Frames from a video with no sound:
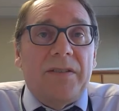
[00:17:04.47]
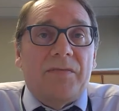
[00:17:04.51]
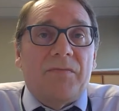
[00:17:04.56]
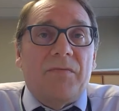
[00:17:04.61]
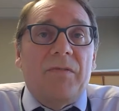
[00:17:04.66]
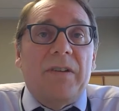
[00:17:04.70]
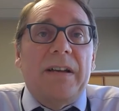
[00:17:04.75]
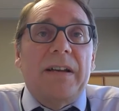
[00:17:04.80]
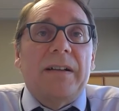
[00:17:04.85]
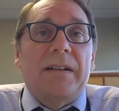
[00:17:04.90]
as
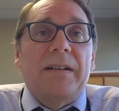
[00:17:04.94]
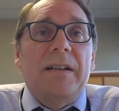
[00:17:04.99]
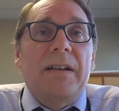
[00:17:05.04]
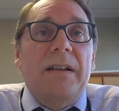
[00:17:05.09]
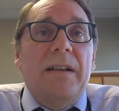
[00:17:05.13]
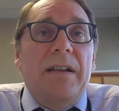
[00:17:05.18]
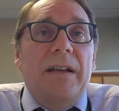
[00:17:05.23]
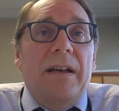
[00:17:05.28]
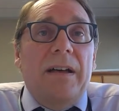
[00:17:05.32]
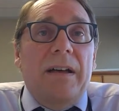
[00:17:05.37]
well.
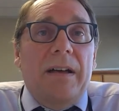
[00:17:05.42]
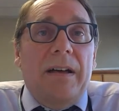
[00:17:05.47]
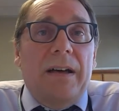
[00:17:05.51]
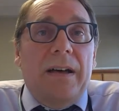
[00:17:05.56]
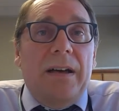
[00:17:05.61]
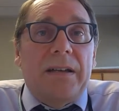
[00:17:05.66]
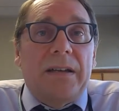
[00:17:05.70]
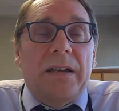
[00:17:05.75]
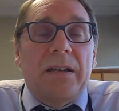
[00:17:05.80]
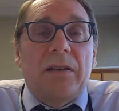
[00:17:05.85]

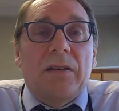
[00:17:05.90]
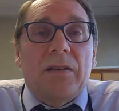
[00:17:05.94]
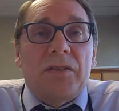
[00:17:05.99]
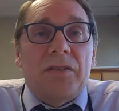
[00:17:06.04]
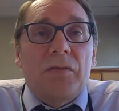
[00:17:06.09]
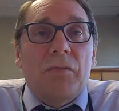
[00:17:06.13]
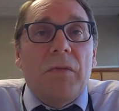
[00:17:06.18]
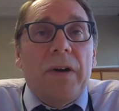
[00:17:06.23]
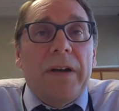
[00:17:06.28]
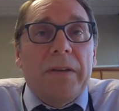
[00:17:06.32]

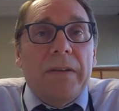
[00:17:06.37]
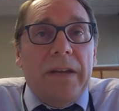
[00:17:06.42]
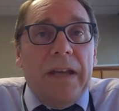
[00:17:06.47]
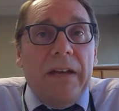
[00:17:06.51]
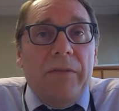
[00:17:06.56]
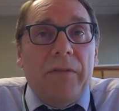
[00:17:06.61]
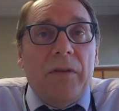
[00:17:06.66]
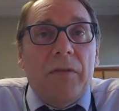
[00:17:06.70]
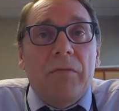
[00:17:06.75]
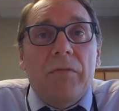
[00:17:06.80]
To what
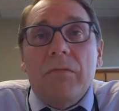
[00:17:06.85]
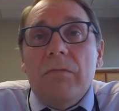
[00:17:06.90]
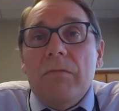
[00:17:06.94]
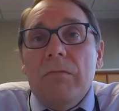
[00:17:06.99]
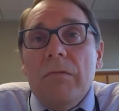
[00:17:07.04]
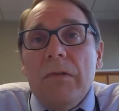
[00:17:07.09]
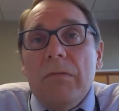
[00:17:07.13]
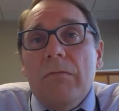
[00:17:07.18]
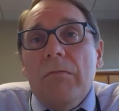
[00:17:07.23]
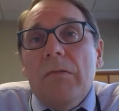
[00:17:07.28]
level,
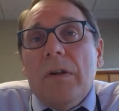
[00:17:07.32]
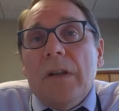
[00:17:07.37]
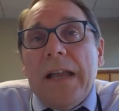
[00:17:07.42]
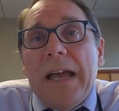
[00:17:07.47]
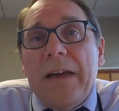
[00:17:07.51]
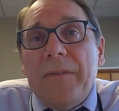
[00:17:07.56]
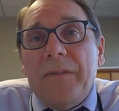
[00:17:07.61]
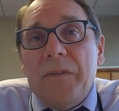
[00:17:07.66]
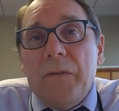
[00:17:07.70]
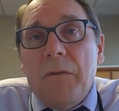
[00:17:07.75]
we'll
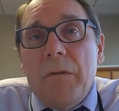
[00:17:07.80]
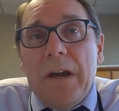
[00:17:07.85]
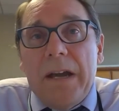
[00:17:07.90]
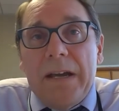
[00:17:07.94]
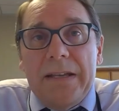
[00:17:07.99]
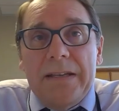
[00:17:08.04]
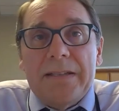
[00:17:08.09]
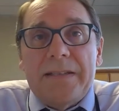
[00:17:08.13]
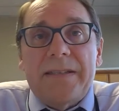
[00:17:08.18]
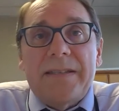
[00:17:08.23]
have to
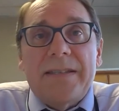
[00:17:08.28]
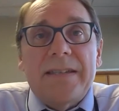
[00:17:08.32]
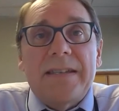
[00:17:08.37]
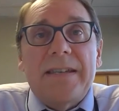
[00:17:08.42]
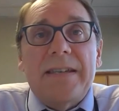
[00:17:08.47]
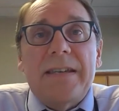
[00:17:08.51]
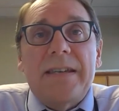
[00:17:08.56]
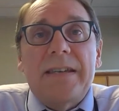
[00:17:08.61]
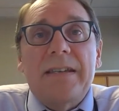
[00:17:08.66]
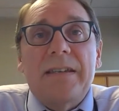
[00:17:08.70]
wait and
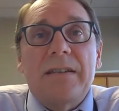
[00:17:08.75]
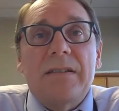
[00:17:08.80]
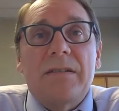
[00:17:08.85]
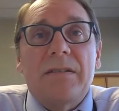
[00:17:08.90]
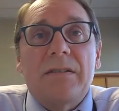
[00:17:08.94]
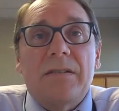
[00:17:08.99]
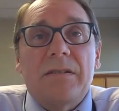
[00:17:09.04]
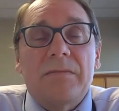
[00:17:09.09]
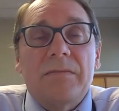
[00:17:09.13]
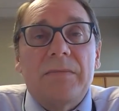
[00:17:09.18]
see.
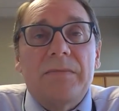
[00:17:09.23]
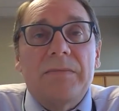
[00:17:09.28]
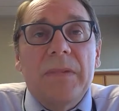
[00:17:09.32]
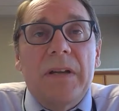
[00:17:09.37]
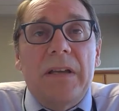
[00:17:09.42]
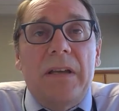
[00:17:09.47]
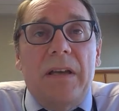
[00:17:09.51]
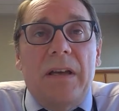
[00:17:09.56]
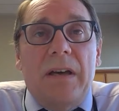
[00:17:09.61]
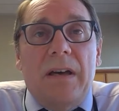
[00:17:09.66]

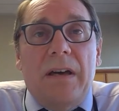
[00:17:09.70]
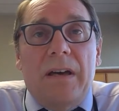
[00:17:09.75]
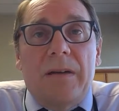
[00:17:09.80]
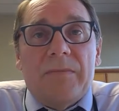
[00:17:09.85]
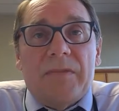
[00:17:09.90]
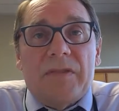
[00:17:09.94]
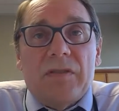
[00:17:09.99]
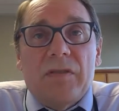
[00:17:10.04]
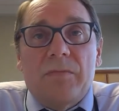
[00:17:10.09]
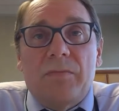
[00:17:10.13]

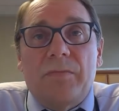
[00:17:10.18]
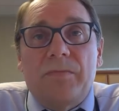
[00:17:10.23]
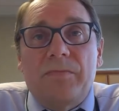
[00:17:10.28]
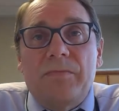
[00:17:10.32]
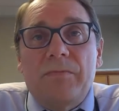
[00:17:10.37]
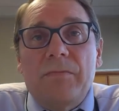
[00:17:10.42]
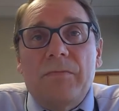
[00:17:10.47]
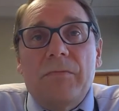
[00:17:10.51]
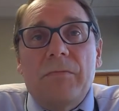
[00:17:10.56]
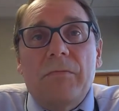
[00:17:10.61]
So
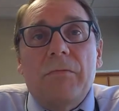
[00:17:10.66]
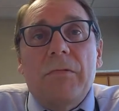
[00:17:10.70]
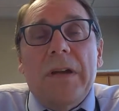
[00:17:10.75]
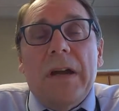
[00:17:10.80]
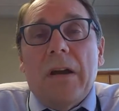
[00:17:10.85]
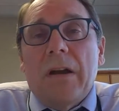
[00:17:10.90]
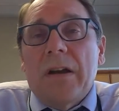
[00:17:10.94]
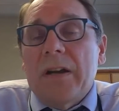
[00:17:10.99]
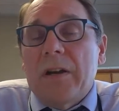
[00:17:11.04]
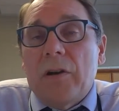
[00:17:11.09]

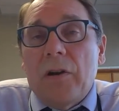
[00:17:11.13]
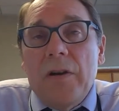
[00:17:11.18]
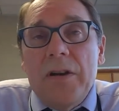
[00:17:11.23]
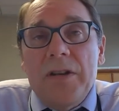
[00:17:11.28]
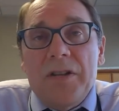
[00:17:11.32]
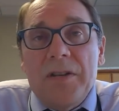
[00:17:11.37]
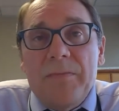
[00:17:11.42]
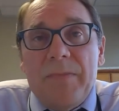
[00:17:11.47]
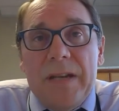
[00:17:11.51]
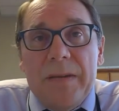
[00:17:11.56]
we are
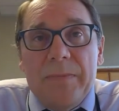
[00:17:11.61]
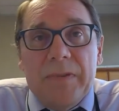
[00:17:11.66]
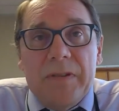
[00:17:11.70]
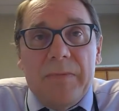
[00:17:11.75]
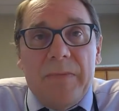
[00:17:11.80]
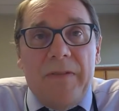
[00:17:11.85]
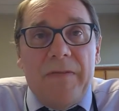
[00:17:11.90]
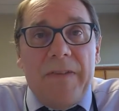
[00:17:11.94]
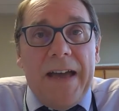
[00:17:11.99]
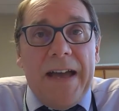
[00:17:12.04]
encouraging people
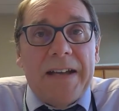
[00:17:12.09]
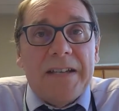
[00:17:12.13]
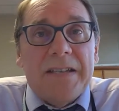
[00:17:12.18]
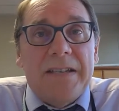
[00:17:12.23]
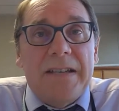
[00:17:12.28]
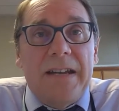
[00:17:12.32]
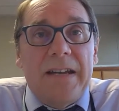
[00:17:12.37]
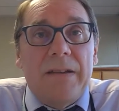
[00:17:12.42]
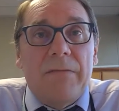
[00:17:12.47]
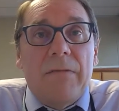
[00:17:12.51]
to be
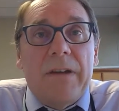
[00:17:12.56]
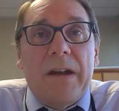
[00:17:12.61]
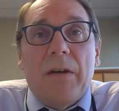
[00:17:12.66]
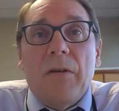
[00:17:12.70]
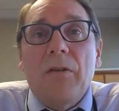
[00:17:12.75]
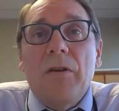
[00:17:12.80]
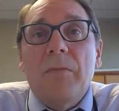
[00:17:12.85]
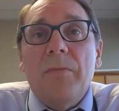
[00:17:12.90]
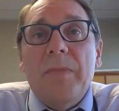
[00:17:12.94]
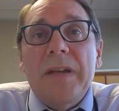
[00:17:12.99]
vaccinated. We
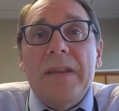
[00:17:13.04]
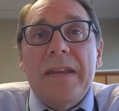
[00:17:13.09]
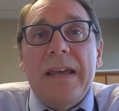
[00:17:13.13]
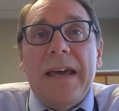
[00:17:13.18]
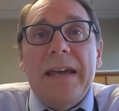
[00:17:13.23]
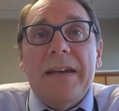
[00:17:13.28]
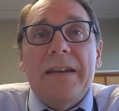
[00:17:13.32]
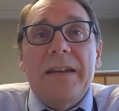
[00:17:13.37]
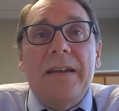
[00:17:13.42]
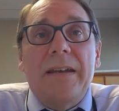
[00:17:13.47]
are hoping
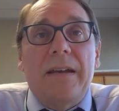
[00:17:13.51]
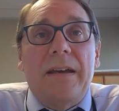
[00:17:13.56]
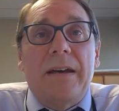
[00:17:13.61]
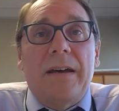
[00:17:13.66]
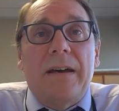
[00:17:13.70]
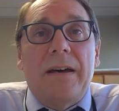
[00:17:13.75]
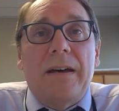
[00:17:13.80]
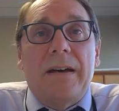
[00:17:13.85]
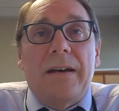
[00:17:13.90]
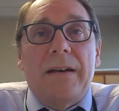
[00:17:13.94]
that
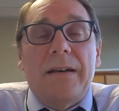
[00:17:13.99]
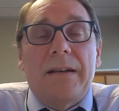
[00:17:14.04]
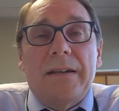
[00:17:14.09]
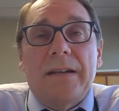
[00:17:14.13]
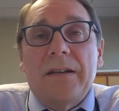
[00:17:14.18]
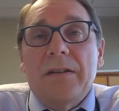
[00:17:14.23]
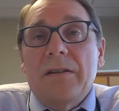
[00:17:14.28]
we're